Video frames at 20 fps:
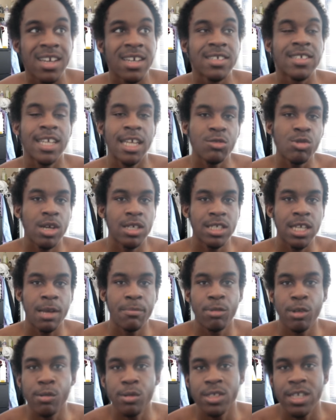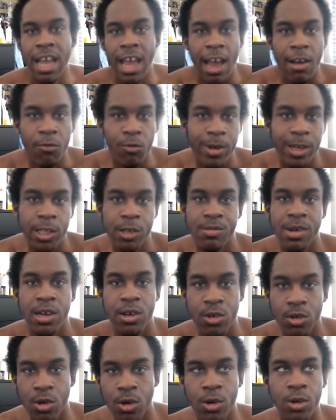So that's why I said I'm pretty much halfway to my
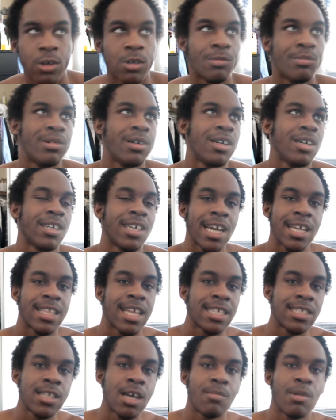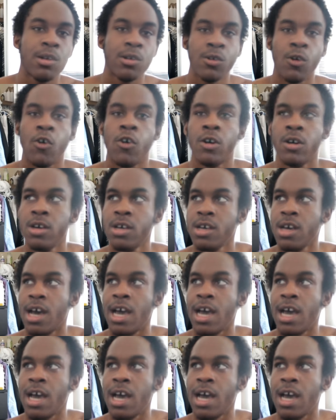goal. But again, that's not my goal.